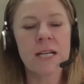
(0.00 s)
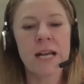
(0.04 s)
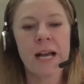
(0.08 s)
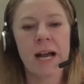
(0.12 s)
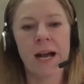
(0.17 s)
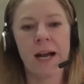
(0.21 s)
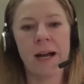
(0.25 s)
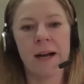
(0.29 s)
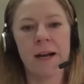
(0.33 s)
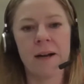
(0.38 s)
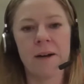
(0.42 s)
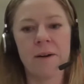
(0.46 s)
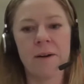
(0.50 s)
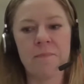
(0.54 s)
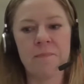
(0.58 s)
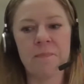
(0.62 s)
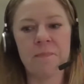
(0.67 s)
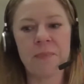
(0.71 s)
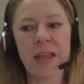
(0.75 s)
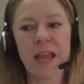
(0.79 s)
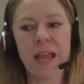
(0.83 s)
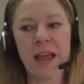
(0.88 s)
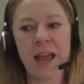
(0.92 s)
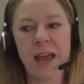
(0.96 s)

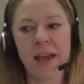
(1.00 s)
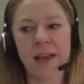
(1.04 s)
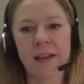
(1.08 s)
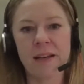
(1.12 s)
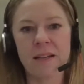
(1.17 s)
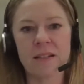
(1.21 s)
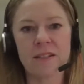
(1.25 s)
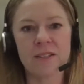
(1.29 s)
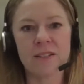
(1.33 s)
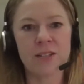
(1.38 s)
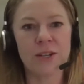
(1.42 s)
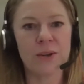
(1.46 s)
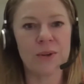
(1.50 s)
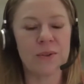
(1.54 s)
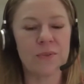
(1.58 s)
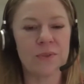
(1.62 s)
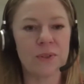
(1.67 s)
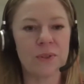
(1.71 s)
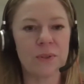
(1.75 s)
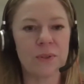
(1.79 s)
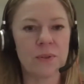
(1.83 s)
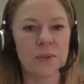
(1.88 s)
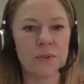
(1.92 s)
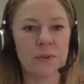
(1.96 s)
And so if
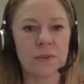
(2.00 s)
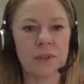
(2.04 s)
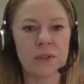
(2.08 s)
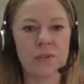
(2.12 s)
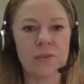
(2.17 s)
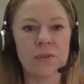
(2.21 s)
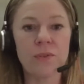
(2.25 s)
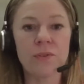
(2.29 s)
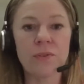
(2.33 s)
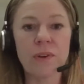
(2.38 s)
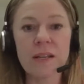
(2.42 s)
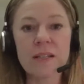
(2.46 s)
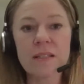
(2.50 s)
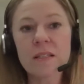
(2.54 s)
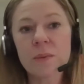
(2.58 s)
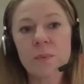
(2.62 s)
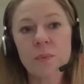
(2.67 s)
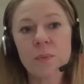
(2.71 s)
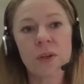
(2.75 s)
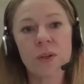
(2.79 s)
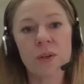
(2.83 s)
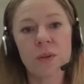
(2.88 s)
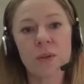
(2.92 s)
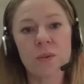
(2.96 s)
you find
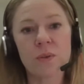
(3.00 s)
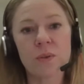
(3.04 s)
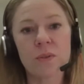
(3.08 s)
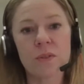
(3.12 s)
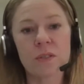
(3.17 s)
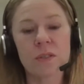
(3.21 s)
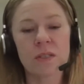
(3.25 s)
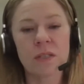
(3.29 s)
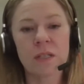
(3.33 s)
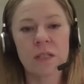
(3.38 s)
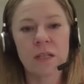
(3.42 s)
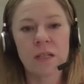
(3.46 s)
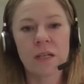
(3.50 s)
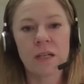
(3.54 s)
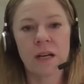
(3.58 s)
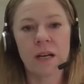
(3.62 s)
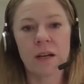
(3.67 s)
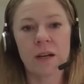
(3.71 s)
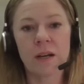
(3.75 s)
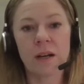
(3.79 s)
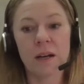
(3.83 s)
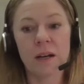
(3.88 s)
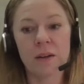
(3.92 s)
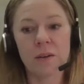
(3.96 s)
someone who's
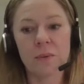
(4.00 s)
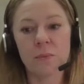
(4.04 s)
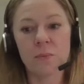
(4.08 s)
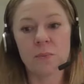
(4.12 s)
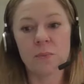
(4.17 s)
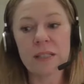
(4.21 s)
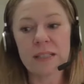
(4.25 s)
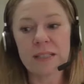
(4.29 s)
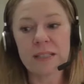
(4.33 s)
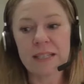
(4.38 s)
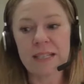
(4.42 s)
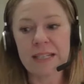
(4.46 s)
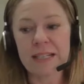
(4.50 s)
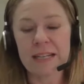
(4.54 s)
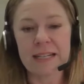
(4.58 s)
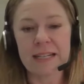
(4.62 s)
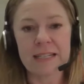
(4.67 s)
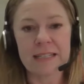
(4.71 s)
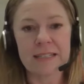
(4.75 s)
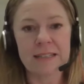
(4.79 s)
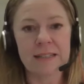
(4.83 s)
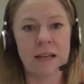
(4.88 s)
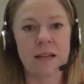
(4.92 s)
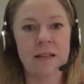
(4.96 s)
a willing and
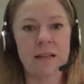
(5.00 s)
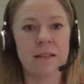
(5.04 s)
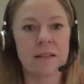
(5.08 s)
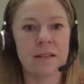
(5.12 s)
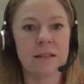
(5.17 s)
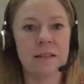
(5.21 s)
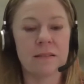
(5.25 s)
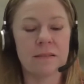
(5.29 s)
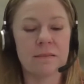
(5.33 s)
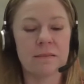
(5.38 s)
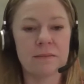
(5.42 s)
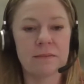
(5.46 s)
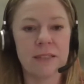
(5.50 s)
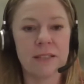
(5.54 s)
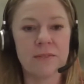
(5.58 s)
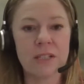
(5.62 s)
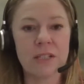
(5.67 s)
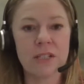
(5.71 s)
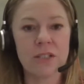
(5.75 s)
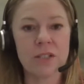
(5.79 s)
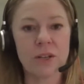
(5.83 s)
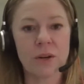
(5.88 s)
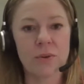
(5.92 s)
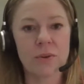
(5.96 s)
excited
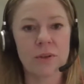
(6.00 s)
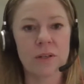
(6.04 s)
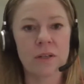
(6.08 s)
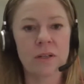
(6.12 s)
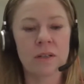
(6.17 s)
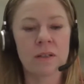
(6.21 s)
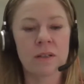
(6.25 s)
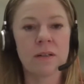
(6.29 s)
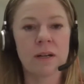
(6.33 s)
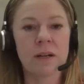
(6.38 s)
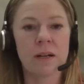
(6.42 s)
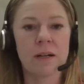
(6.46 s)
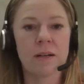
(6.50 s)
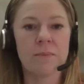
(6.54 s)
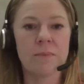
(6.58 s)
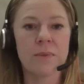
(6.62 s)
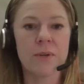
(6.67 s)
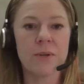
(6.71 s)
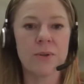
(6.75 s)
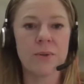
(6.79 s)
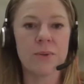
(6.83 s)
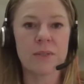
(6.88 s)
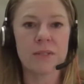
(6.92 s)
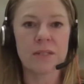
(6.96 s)
living donor
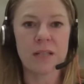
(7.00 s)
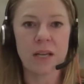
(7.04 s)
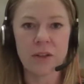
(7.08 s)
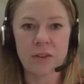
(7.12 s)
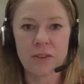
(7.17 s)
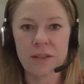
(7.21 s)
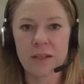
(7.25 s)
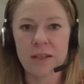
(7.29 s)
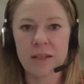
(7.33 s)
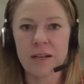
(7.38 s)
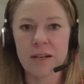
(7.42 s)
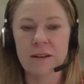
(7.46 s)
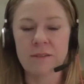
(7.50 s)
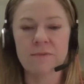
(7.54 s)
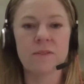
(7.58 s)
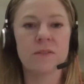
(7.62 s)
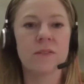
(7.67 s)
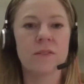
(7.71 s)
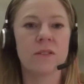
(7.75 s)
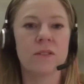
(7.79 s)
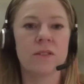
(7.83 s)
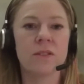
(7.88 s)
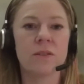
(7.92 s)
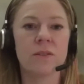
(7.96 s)
who is healthy enough
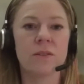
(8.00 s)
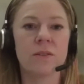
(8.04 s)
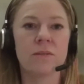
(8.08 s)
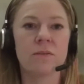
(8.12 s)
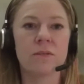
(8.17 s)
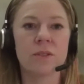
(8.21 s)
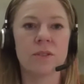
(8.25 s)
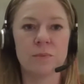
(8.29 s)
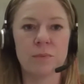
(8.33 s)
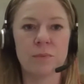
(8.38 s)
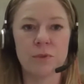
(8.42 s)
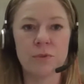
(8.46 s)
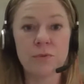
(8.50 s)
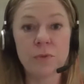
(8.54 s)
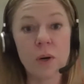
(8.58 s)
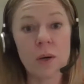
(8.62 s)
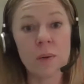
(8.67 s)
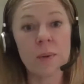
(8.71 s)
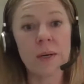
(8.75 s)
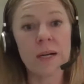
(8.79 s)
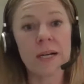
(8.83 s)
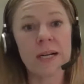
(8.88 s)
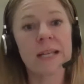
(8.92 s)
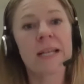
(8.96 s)
to move
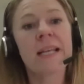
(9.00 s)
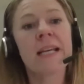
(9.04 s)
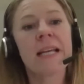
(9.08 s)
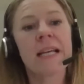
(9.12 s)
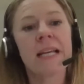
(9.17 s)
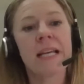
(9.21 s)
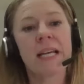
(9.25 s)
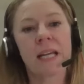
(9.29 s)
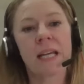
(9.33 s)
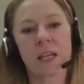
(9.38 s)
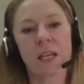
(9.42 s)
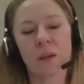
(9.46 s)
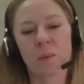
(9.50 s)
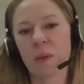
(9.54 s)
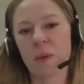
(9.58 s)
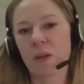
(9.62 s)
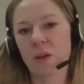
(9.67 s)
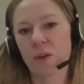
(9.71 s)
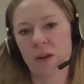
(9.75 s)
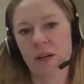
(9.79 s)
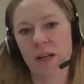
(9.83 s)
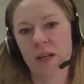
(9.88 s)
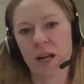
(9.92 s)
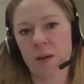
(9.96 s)
forward, it can be
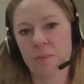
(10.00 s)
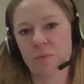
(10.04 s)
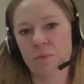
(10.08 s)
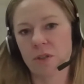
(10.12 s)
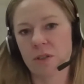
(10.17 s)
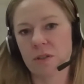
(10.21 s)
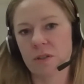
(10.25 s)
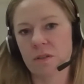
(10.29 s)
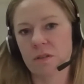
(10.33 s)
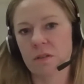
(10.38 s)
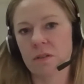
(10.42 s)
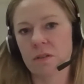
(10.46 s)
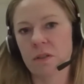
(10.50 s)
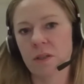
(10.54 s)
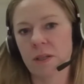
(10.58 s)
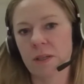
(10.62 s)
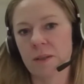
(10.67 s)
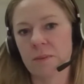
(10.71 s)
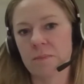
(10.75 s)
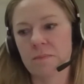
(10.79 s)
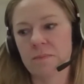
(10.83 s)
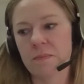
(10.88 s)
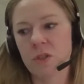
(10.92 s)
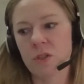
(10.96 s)
a great option
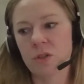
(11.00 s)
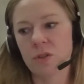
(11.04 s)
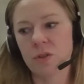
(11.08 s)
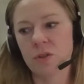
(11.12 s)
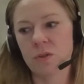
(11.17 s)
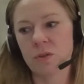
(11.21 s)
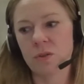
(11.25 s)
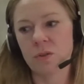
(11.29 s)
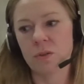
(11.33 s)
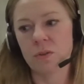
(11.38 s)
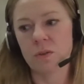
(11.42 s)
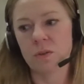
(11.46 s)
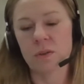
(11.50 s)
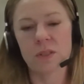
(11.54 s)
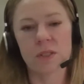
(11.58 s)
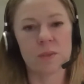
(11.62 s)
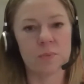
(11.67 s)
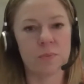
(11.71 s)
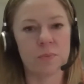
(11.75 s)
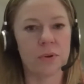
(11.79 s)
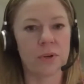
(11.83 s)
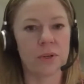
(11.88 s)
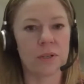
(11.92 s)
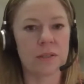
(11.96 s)
to
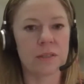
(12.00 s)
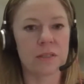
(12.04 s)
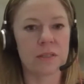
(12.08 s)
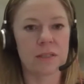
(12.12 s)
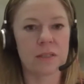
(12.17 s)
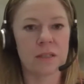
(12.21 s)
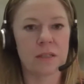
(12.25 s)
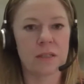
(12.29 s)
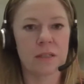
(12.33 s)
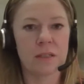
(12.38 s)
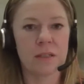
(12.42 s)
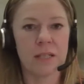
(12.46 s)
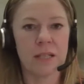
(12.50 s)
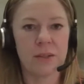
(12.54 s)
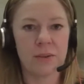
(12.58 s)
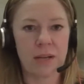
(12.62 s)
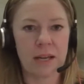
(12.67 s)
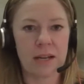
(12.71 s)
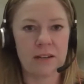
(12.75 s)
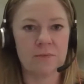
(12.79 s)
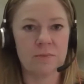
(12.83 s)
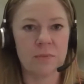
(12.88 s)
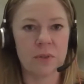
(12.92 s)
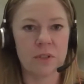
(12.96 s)
support, you know,
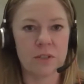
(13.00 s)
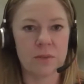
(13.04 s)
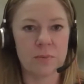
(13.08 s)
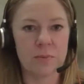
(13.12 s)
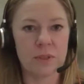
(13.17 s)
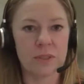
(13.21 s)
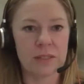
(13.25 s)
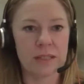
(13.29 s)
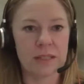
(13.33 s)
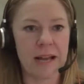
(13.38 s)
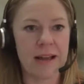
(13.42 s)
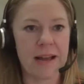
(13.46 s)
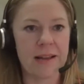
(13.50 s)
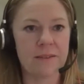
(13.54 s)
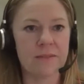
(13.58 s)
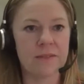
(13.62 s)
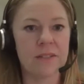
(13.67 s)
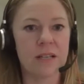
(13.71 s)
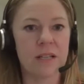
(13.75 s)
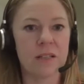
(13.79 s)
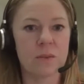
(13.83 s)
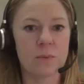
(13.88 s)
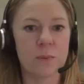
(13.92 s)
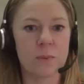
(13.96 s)
kind of multiple lives,
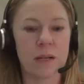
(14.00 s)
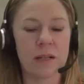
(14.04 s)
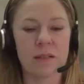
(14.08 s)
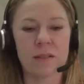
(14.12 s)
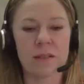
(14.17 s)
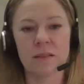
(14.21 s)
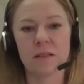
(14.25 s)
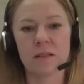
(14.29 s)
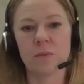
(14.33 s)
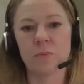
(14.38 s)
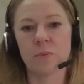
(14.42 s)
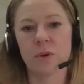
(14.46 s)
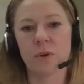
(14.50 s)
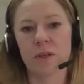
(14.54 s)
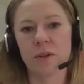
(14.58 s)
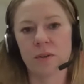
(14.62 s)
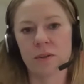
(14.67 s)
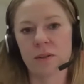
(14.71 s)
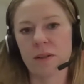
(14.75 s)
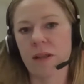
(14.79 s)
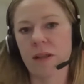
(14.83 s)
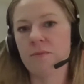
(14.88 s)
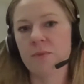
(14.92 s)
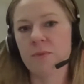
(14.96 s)
as well as support
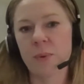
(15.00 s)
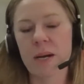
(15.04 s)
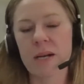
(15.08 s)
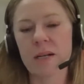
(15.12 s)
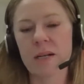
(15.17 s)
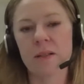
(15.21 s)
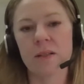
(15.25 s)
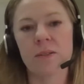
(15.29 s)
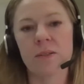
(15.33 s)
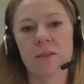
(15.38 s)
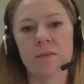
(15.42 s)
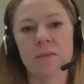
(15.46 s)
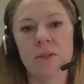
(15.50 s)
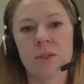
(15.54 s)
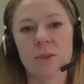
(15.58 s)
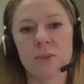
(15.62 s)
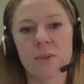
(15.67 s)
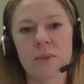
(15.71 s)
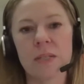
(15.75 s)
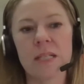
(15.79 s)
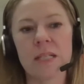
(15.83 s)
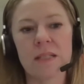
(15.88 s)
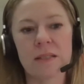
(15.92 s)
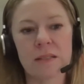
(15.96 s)
your loved one who
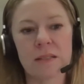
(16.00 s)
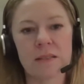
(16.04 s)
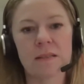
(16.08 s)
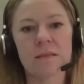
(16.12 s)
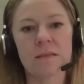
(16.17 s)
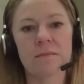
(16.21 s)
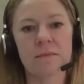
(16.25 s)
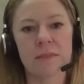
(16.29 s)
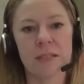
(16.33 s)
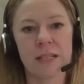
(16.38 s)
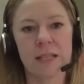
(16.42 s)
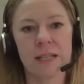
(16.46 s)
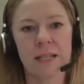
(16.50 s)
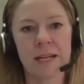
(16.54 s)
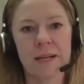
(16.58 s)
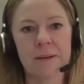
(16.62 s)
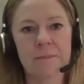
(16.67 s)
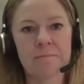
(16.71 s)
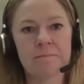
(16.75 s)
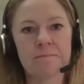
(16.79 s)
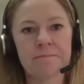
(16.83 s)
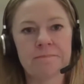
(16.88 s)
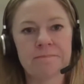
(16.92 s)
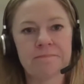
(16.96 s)
needs the kidney.
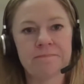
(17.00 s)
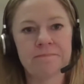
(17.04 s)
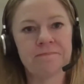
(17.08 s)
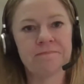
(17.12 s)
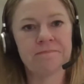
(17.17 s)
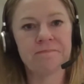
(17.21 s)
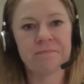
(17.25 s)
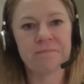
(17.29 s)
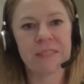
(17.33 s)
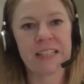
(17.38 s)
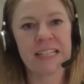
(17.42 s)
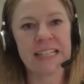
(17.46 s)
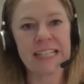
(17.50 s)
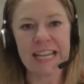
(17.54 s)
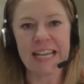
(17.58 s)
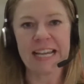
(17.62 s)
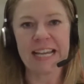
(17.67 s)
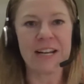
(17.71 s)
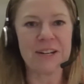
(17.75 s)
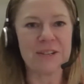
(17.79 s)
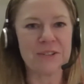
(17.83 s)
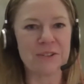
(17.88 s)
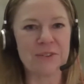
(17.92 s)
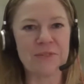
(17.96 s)
Leanne,
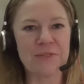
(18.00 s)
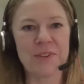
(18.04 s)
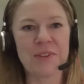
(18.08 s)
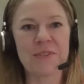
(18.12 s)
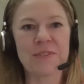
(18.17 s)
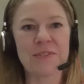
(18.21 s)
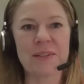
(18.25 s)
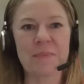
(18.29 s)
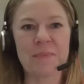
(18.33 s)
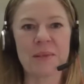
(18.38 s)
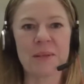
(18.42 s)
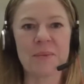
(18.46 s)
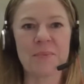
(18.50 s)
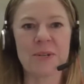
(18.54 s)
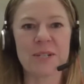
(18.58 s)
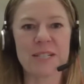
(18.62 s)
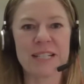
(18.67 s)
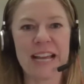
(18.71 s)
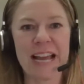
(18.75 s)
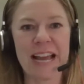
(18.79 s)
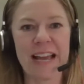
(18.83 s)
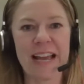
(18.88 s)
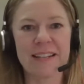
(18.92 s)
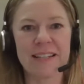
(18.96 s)
I don't know if you have something more
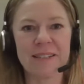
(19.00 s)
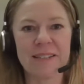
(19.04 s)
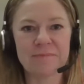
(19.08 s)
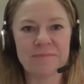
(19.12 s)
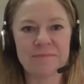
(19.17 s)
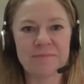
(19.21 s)
to add.